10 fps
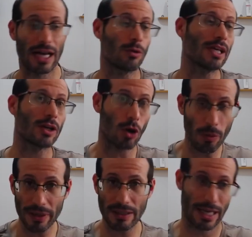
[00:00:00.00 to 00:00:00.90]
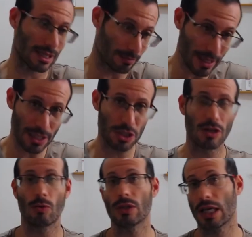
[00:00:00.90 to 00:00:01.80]
I only copied and merged
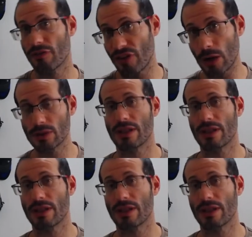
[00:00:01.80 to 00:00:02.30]
what I found